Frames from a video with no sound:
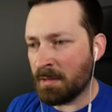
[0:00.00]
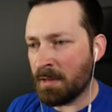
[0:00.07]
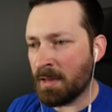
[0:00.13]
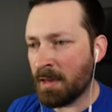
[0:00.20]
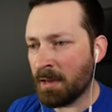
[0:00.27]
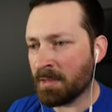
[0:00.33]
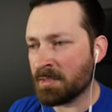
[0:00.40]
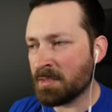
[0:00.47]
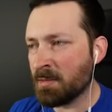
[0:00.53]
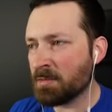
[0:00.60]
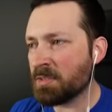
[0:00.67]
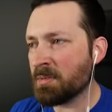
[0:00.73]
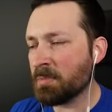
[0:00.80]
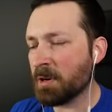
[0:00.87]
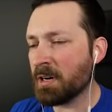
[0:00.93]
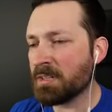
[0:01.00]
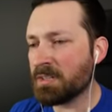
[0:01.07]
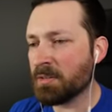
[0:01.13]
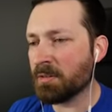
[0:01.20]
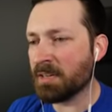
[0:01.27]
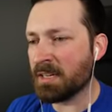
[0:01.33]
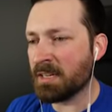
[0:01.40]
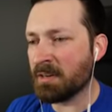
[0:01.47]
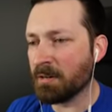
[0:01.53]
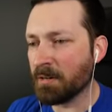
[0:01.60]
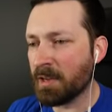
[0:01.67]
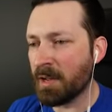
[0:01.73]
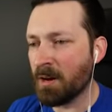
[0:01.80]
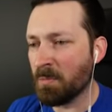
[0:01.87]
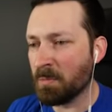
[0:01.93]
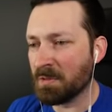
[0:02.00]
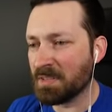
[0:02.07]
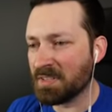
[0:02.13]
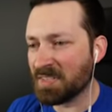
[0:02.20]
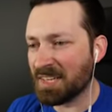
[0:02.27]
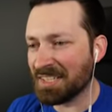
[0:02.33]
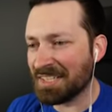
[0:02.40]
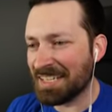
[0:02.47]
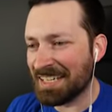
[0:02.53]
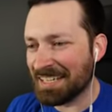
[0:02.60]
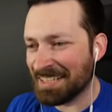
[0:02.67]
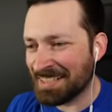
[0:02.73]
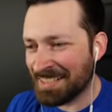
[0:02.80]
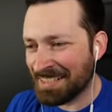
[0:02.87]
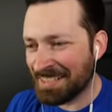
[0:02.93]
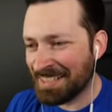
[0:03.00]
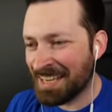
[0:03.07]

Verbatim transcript: Yeah, it's no surprise you're eager to help with this idea.